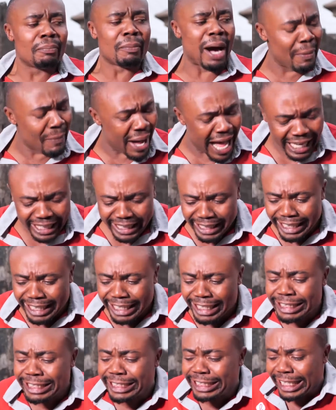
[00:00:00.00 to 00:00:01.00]
Mama,
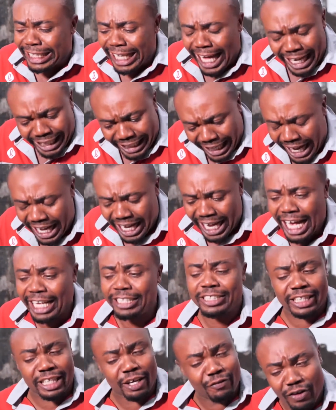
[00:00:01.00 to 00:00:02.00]
Njideka
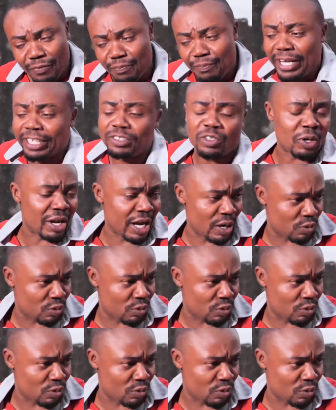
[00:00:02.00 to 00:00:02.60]
has given birth to